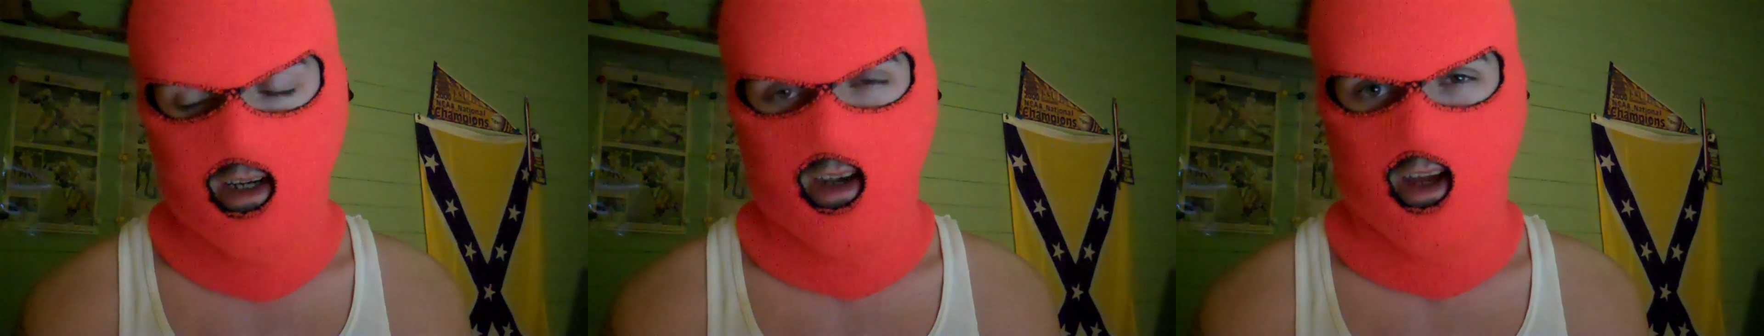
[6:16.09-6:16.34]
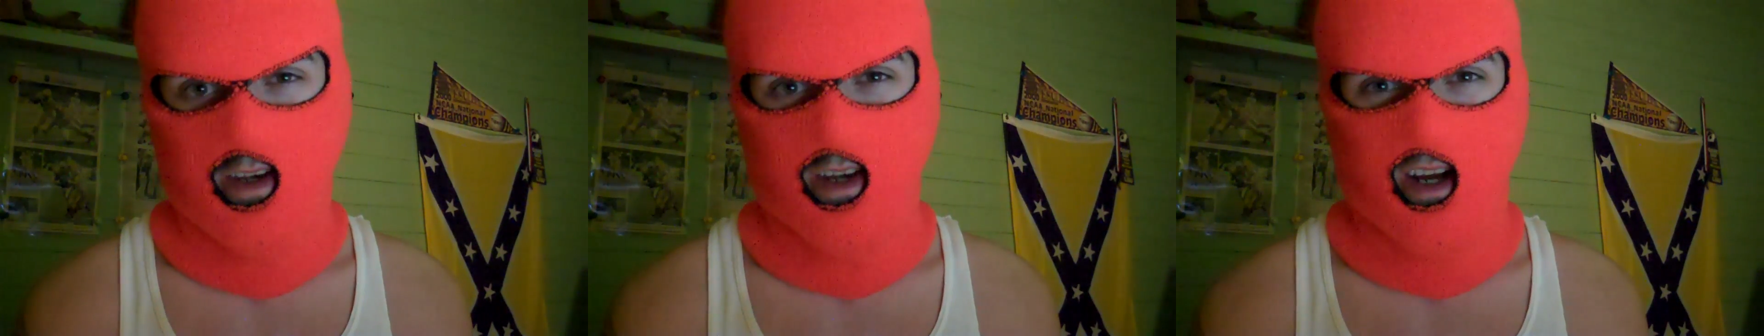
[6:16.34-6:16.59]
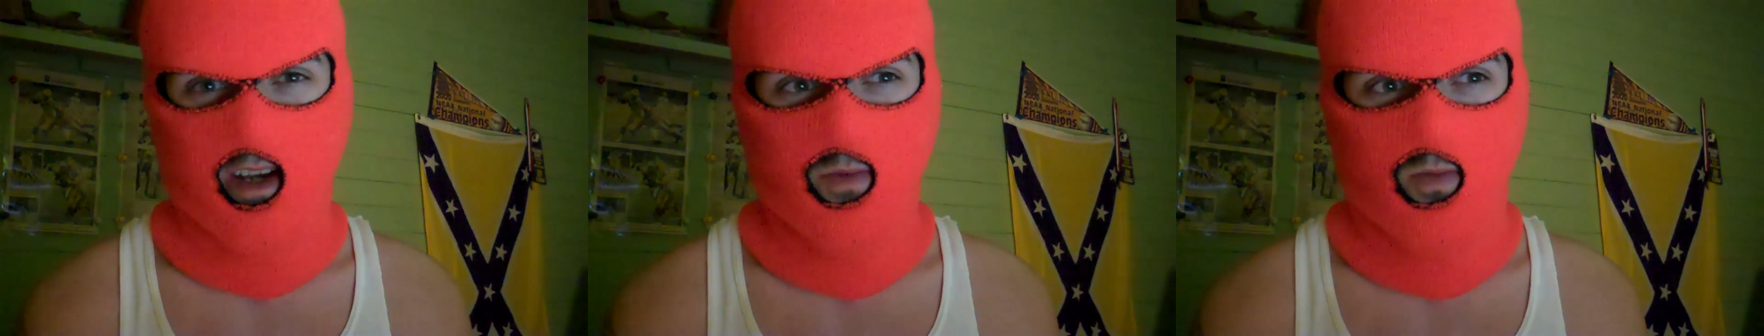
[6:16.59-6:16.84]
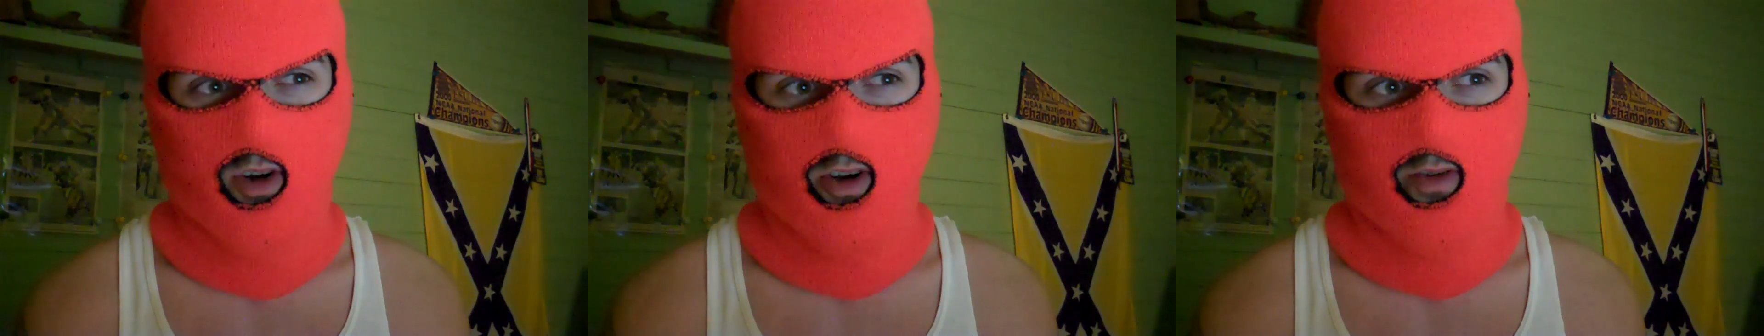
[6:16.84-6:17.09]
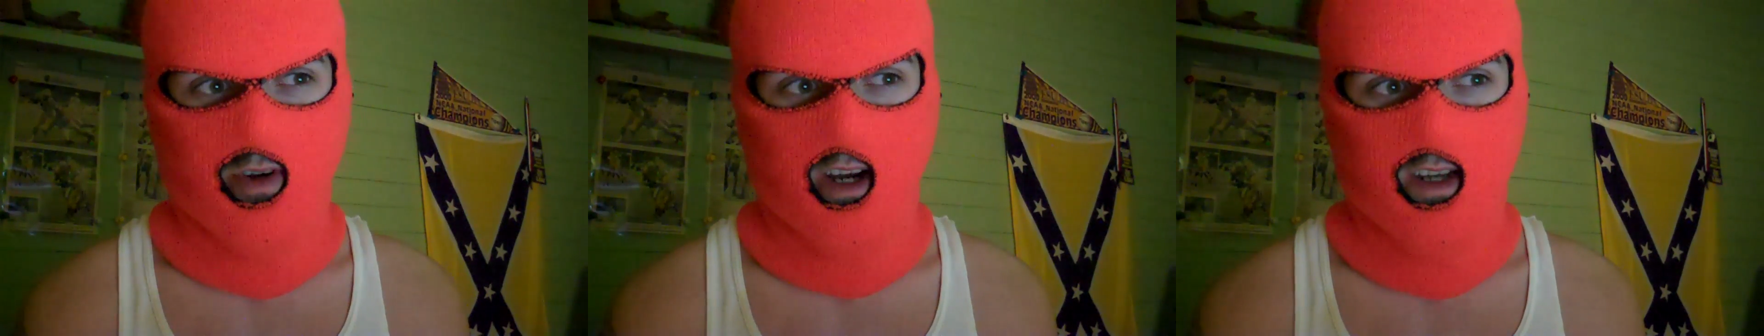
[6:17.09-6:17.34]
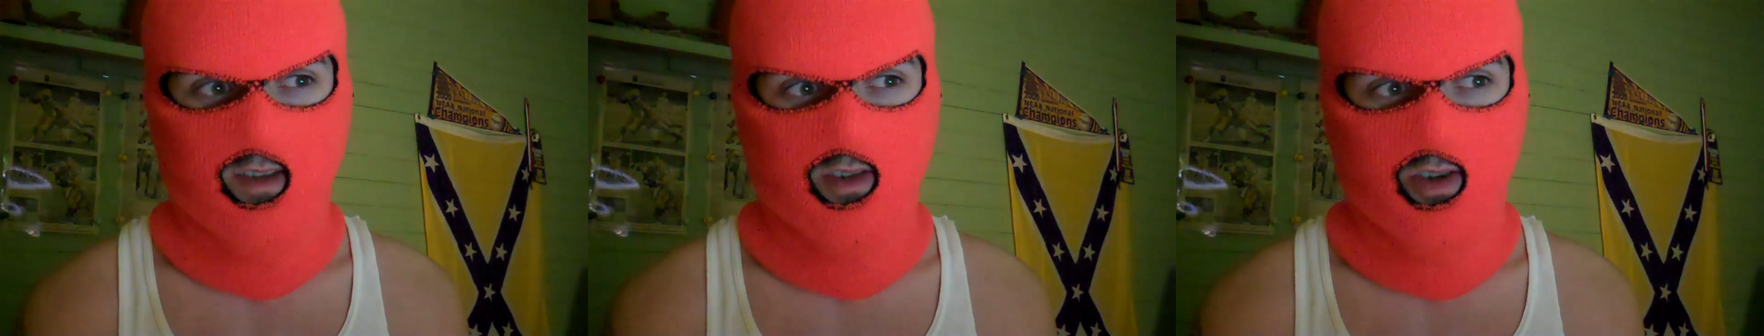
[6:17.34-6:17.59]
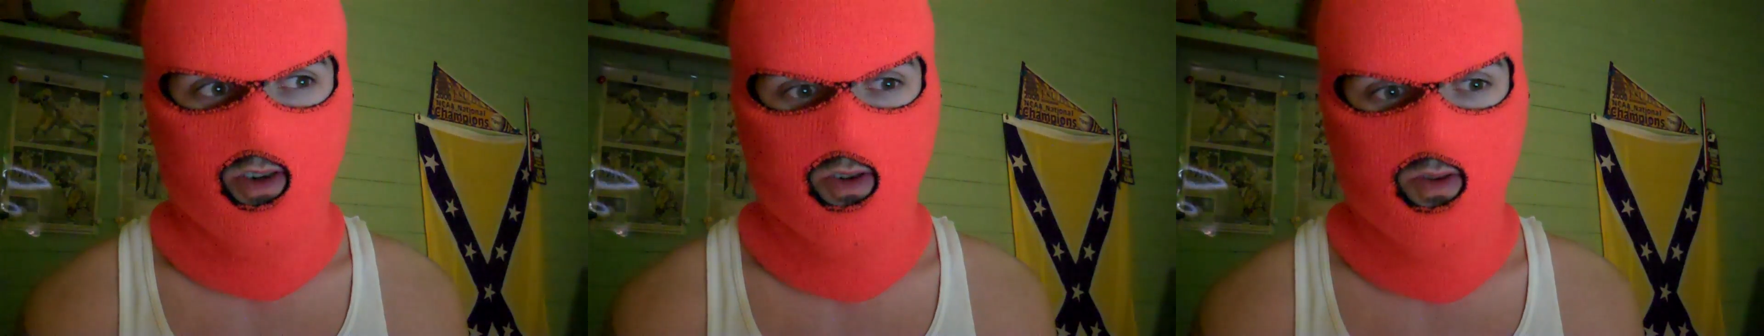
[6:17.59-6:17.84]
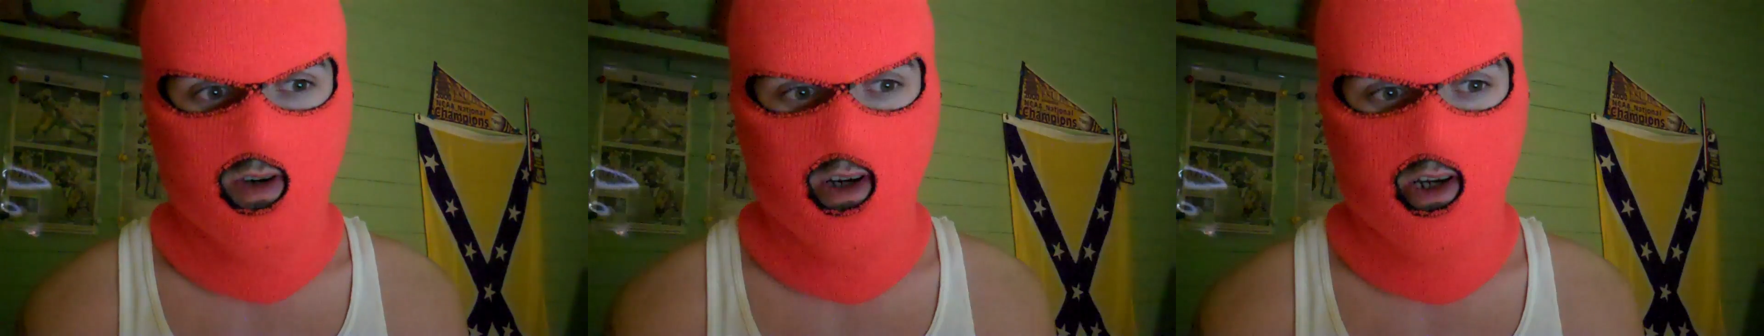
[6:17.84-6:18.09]
in like 91 or
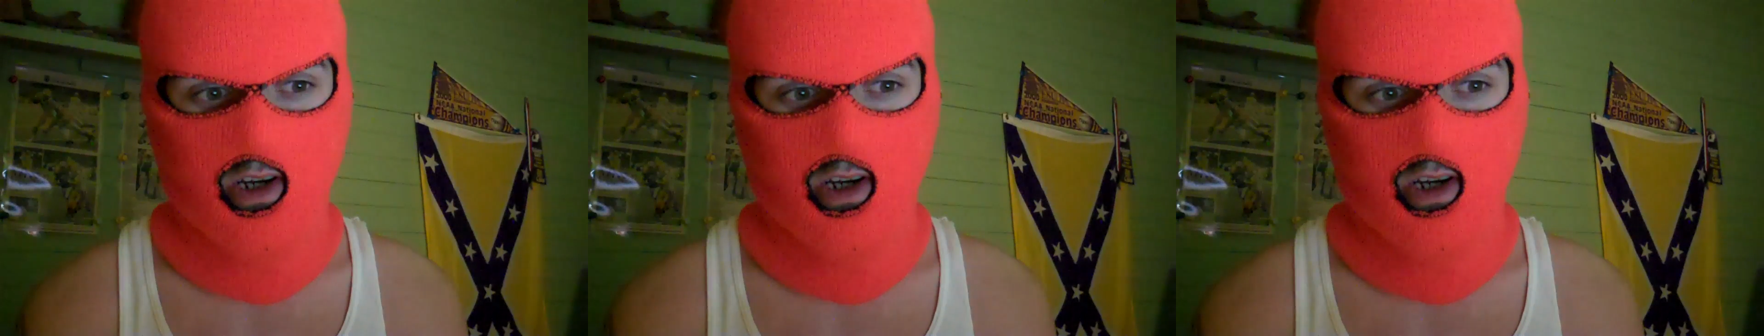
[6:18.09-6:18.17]
92,